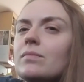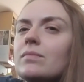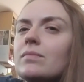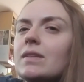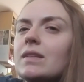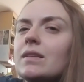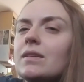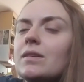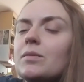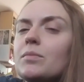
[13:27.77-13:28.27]
a
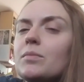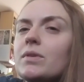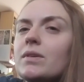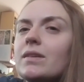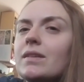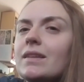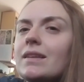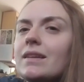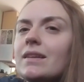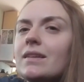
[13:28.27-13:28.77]
little more
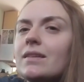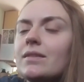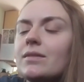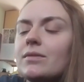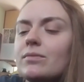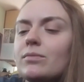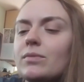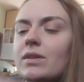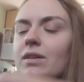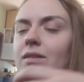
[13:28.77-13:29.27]
like
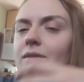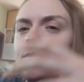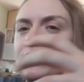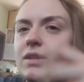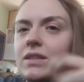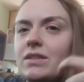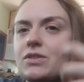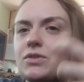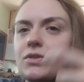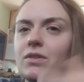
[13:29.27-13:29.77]

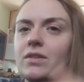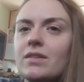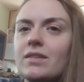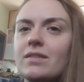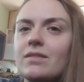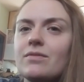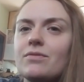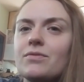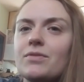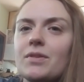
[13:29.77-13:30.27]

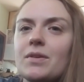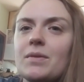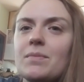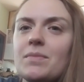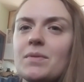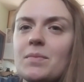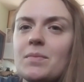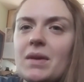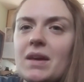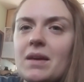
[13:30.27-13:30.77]
withdrawn from
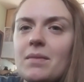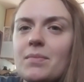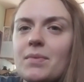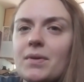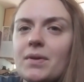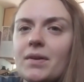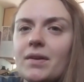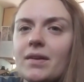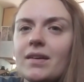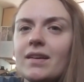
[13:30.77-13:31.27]
the
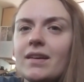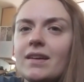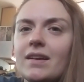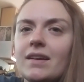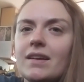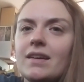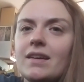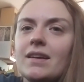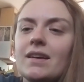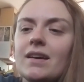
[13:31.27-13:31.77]
paper.
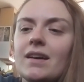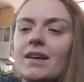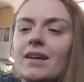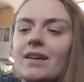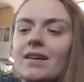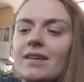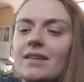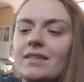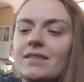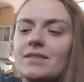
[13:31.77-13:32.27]

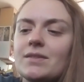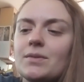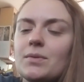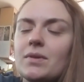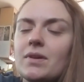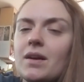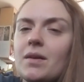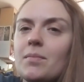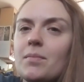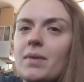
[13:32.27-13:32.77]
So we'll
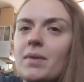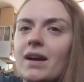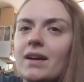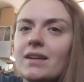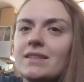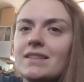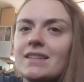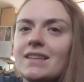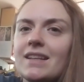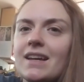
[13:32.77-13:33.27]
come back
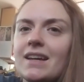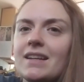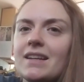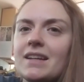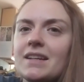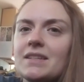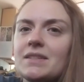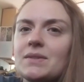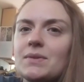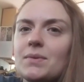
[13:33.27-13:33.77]
to that
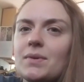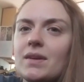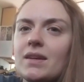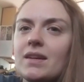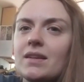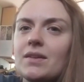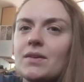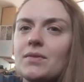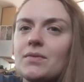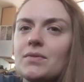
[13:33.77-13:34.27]
next week
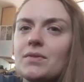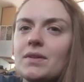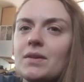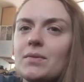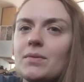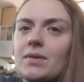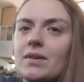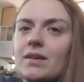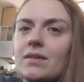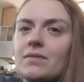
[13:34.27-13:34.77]
and hopefully
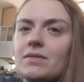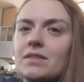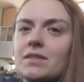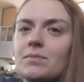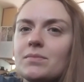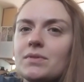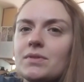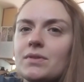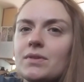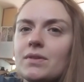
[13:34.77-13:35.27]
we'll have
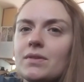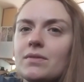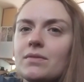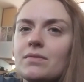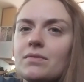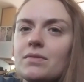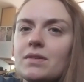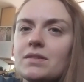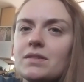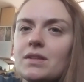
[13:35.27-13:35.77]
some sort
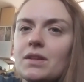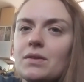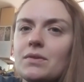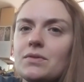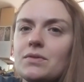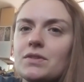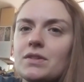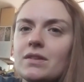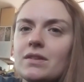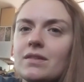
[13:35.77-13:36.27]
of
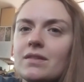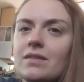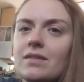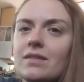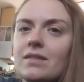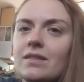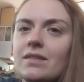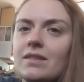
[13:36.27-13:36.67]
resolution